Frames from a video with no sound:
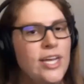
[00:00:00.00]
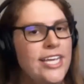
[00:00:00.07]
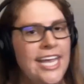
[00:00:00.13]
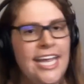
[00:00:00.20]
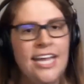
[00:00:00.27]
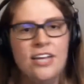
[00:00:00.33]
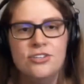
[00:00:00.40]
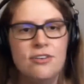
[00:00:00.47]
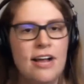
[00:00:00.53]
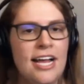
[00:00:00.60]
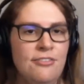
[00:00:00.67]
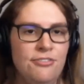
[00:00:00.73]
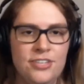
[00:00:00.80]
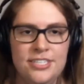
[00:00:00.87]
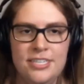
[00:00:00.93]
we can't
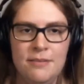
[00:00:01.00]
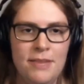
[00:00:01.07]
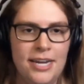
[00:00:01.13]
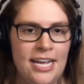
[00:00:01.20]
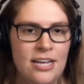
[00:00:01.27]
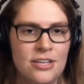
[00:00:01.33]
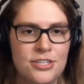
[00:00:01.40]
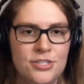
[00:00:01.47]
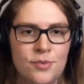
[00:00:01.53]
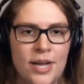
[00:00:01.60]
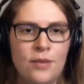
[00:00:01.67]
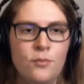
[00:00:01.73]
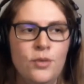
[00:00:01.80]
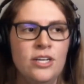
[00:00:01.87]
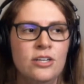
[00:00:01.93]
drive for somebody else,
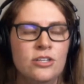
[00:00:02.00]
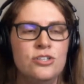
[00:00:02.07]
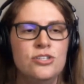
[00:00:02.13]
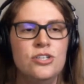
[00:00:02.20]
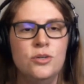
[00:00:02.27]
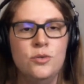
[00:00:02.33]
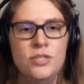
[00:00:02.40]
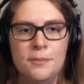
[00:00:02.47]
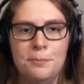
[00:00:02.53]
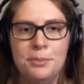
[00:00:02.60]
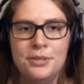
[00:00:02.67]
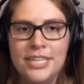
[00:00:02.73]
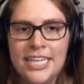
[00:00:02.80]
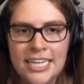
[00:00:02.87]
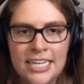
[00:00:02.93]
right? We are so
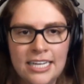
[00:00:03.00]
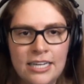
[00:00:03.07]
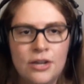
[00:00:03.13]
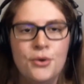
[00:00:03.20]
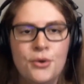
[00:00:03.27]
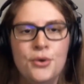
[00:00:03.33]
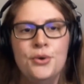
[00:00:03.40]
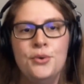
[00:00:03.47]
depleted.